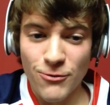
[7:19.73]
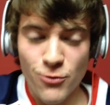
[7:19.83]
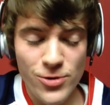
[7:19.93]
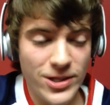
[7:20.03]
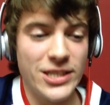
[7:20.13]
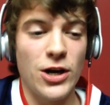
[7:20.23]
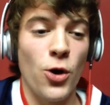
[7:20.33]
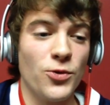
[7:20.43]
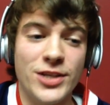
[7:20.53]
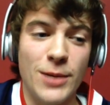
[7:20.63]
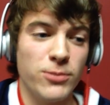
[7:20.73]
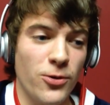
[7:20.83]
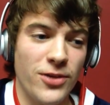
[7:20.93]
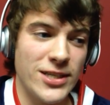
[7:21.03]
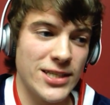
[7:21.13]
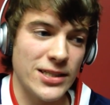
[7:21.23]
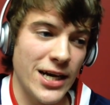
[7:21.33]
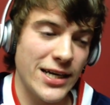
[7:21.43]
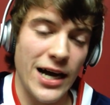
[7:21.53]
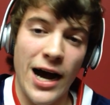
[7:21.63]
really only upload things I
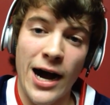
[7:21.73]
like.